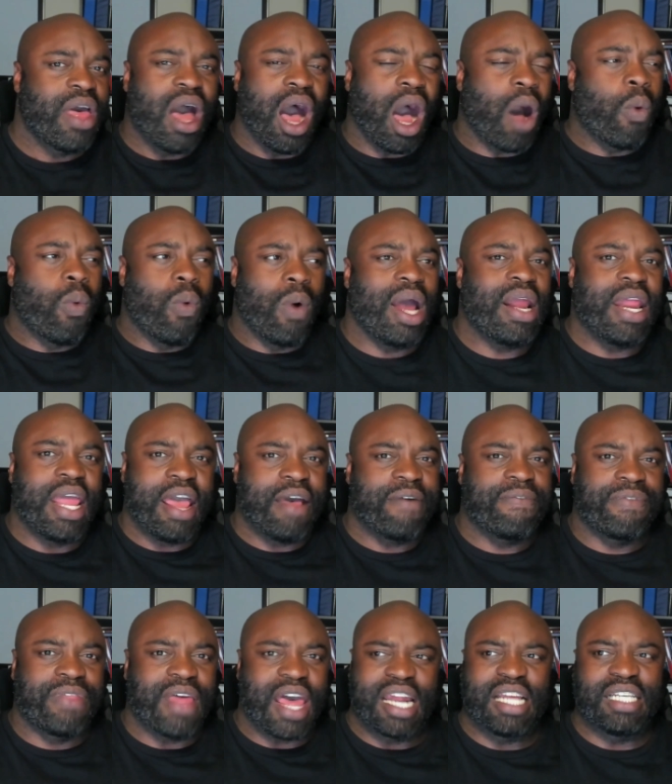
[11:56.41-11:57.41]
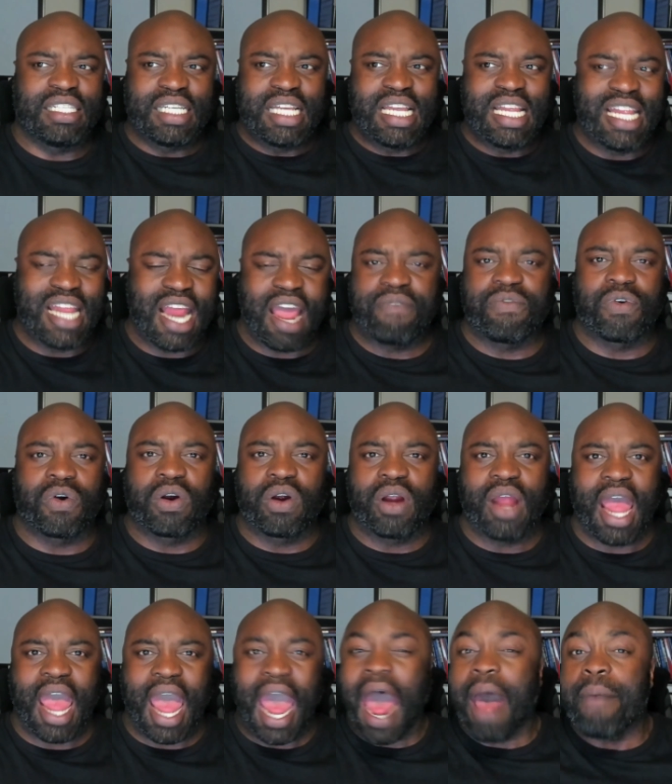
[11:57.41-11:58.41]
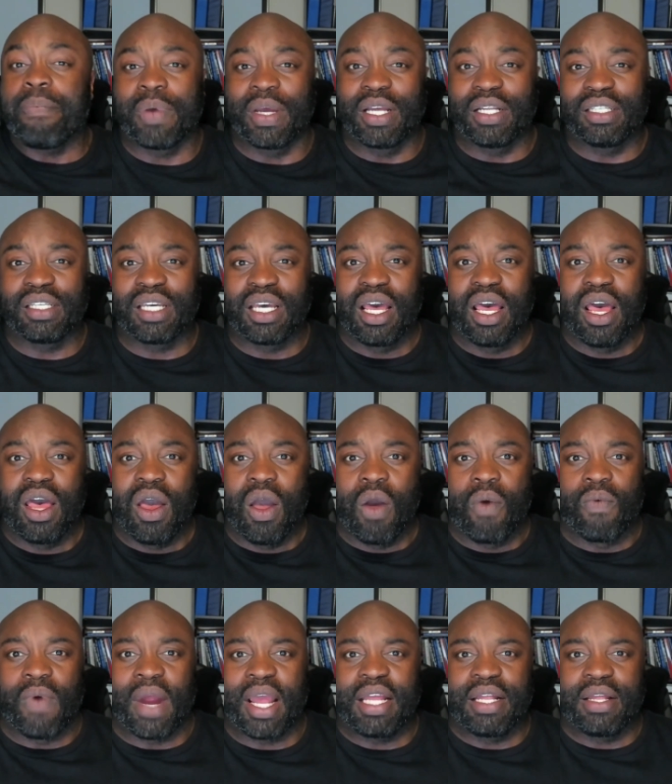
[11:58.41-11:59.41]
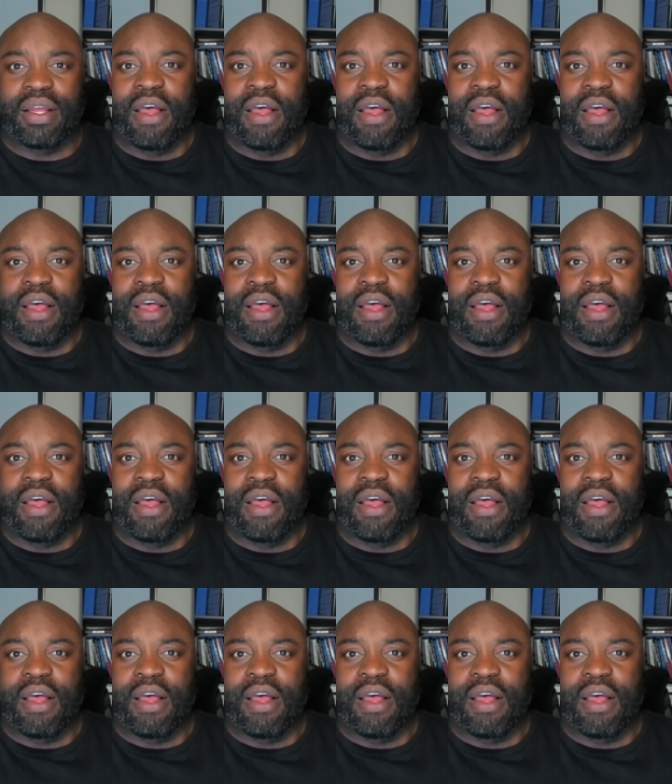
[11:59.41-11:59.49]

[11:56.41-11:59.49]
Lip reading: a what if that has never happened, right?